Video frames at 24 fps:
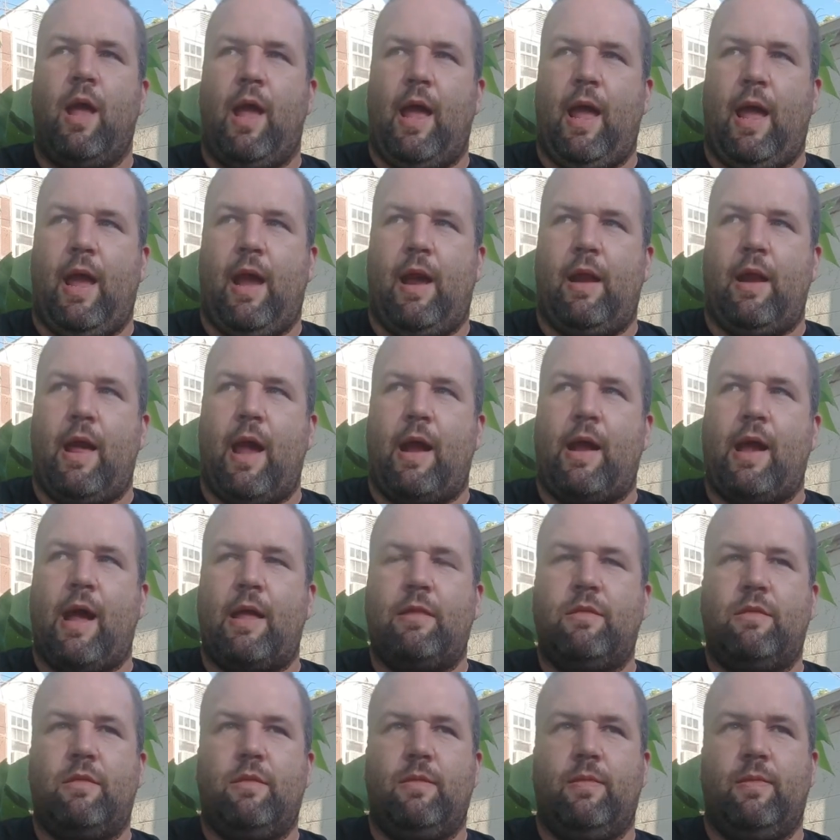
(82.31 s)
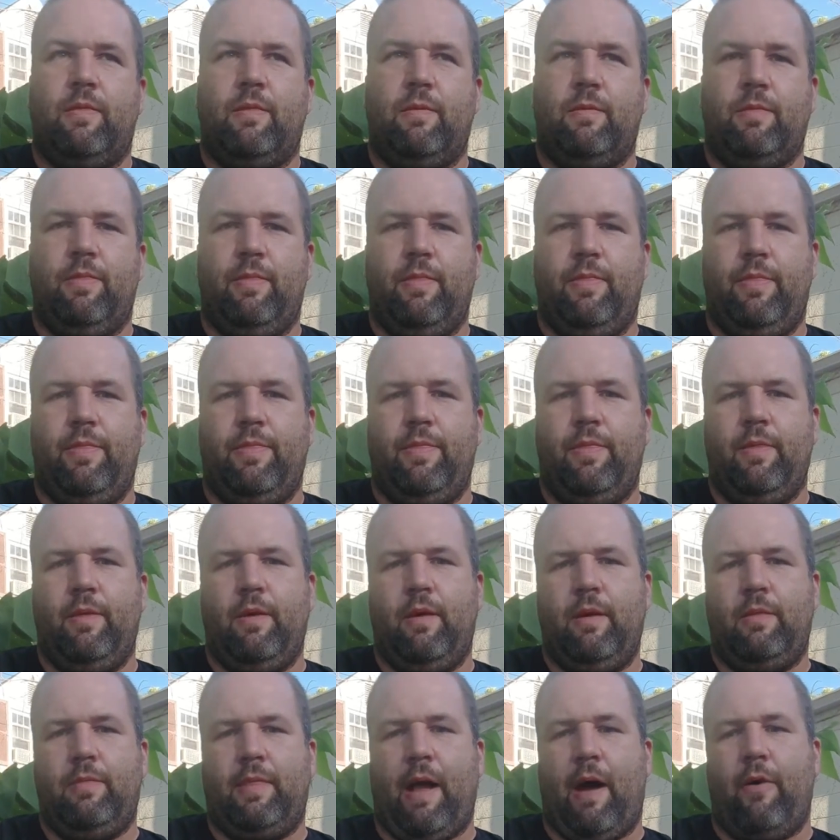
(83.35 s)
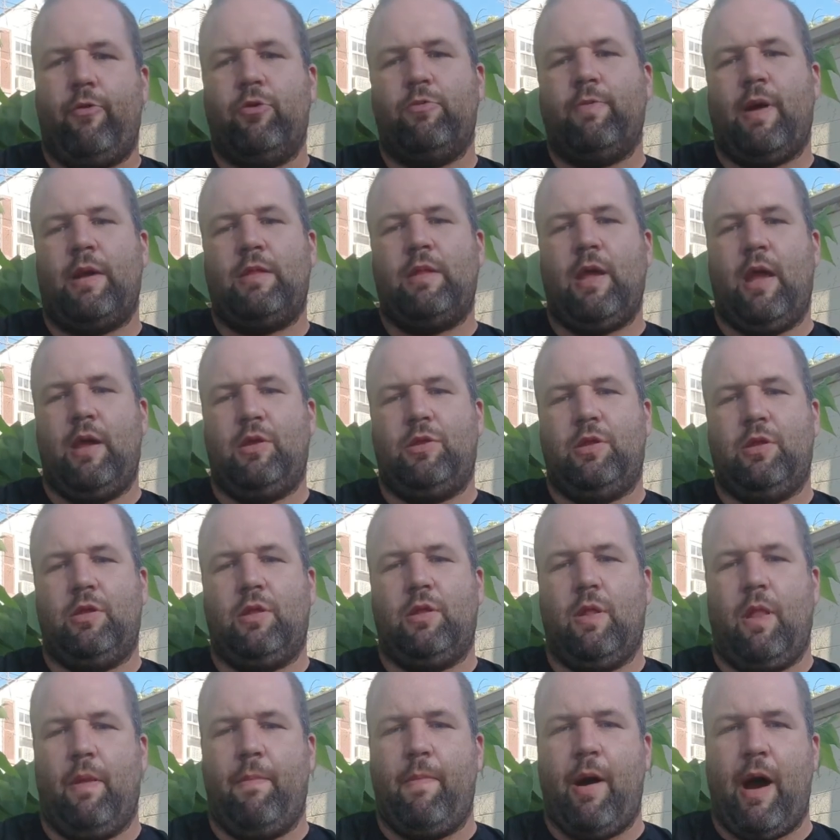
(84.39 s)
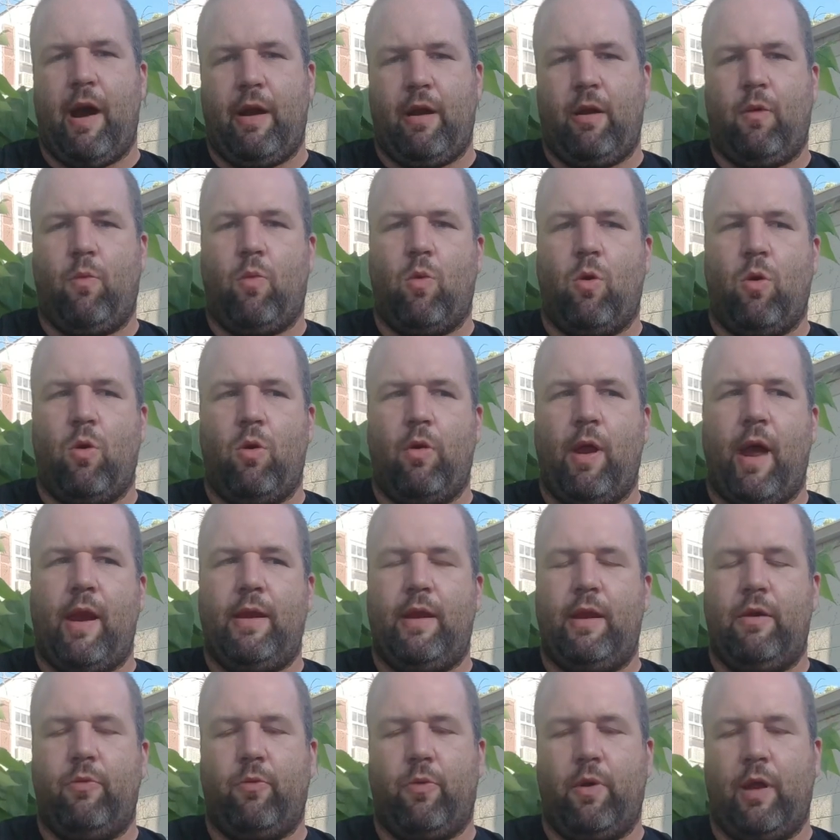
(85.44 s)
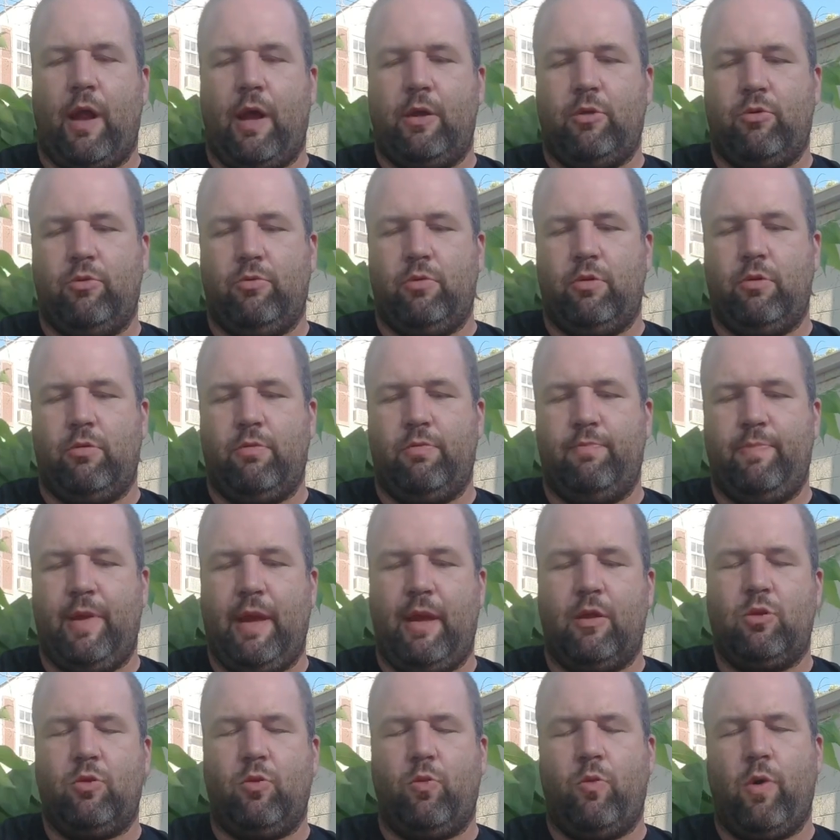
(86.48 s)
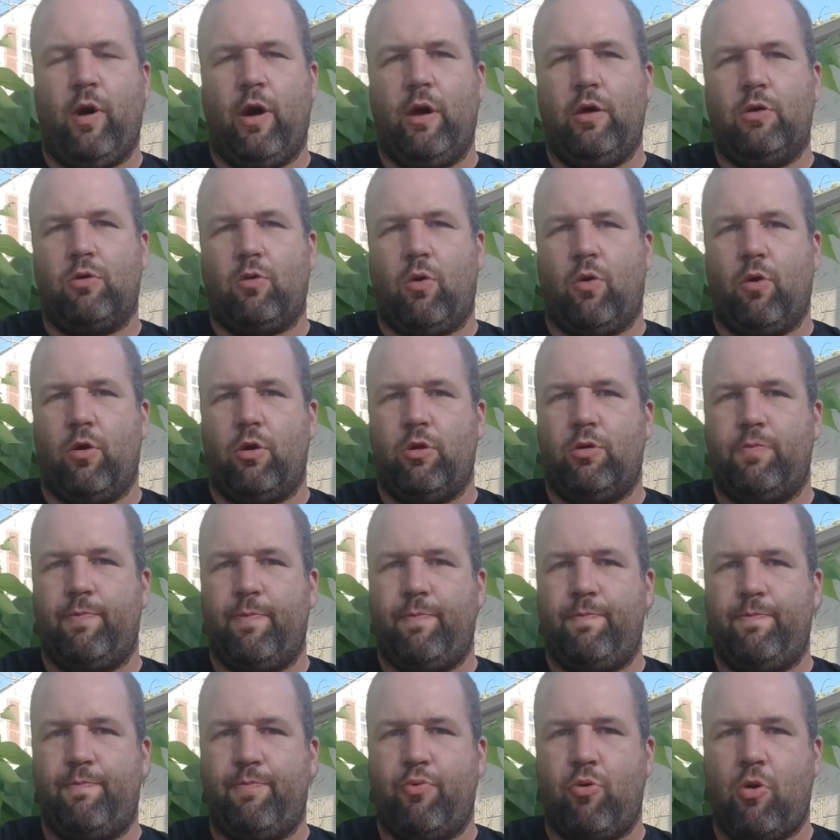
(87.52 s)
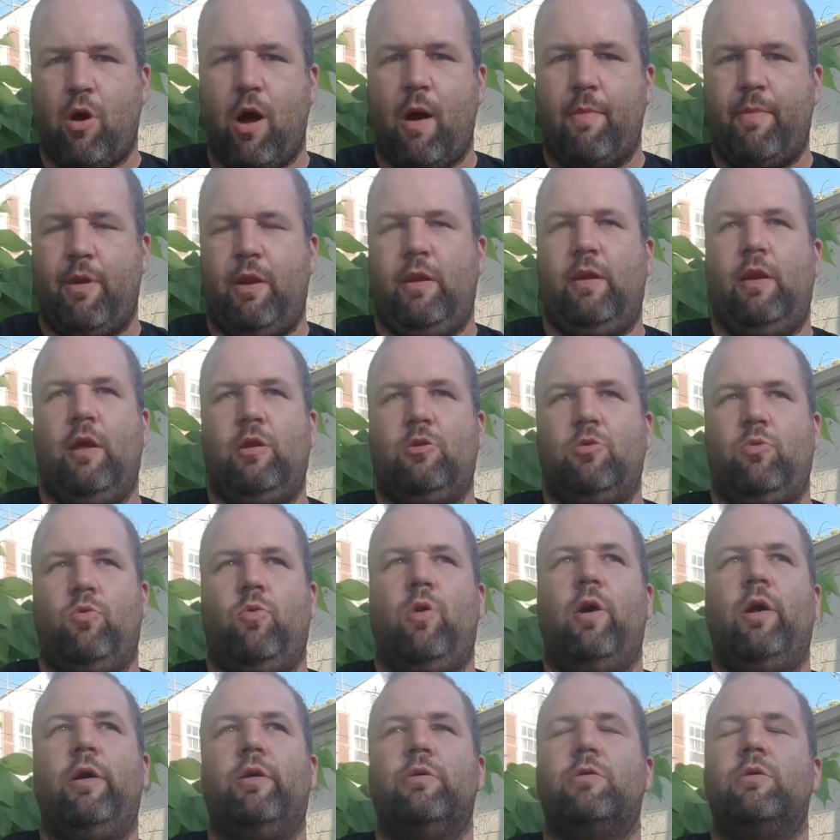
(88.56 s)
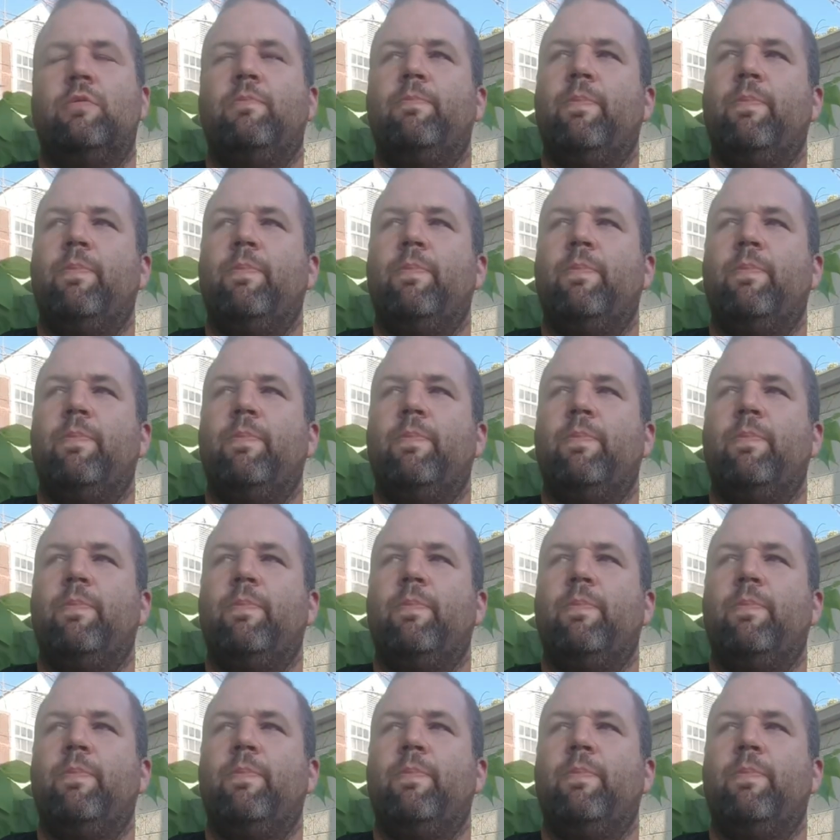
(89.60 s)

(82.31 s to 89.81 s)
And I got that was my taste into the modding world. I didn't realize it was as big as it was or as prominent as it was.